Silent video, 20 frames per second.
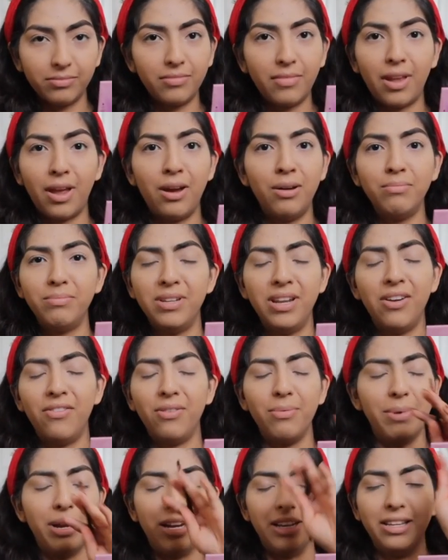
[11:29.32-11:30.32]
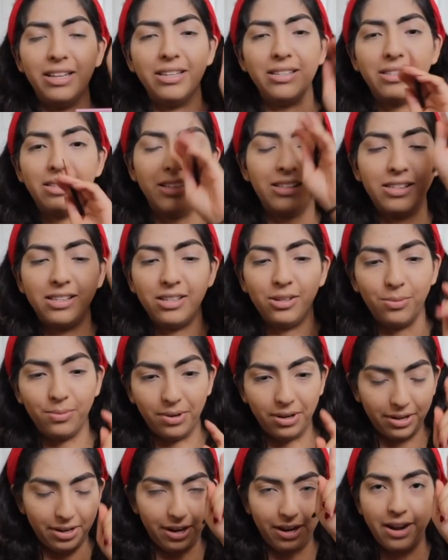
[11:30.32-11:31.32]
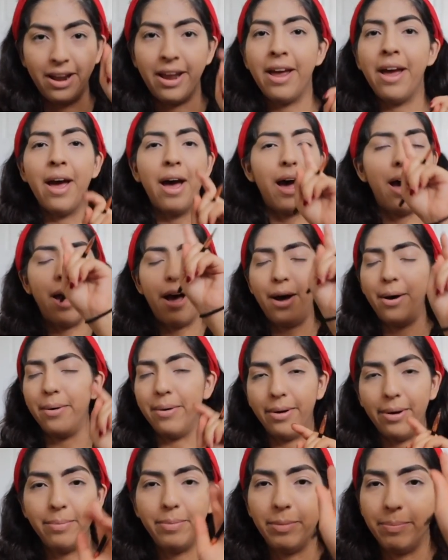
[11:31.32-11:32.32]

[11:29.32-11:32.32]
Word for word: Nope, oh, never mind. This this isn't working. I'll, I'll be